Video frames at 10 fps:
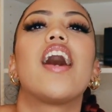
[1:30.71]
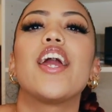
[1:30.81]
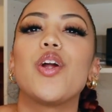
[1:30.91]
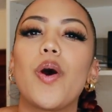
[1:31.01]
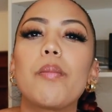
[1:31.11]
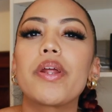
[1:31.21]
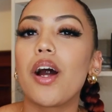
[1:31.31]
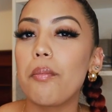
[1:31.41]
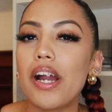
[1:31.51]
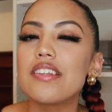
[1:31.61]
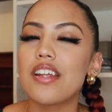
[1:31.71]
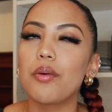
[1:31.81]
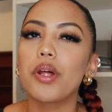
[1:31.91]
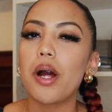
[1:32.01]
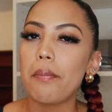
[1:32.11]
I know I'm gonna, I said
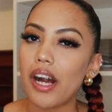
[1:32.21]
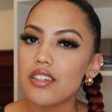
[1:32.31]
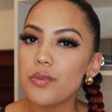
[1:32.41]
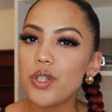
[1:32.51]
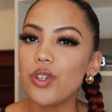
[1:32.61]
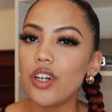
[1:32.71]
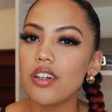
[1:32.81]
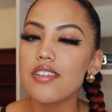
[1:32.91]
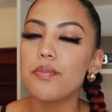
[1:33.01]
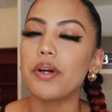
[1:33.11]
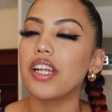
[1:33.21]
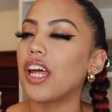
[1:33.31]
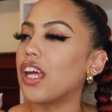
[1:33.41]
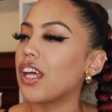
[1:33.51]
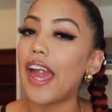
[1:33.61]
I'm gonna unbox it with you girls, but
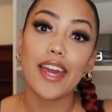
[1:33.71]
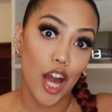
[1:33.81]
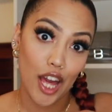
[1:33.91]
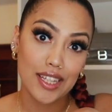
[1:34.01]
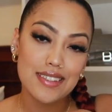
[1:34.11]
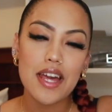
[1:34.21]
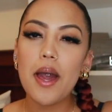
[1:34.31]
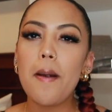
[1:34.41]
like, and guys,